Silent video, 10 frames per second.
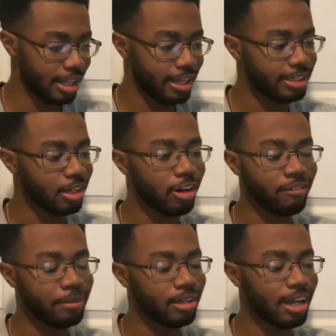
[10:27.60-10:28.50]
It's hard for
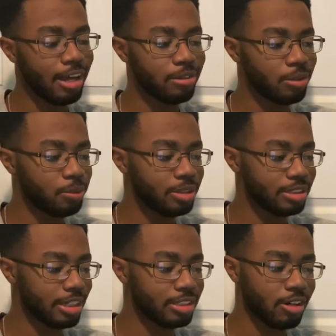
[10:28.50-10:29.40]
me. I don't know which.
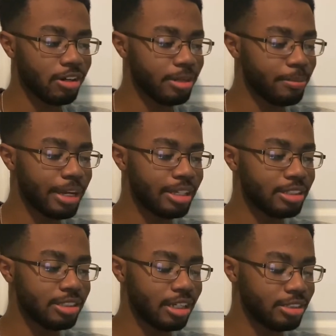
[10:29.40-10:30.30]
It's hard to pick
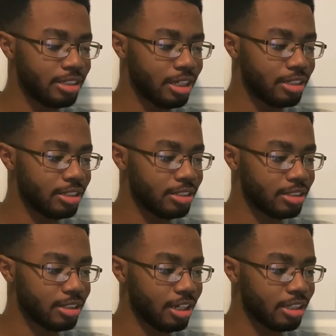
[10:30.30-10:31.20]

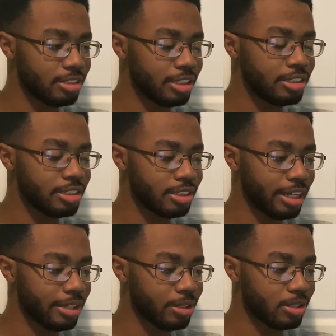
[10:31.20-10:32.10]
a decision,
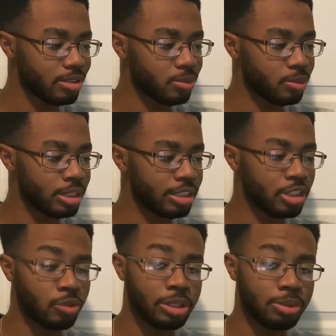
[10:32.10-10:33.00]
like, what your
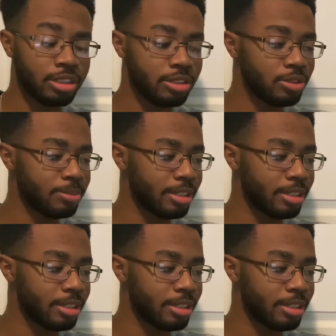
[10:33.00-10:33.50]
career you want to do, man.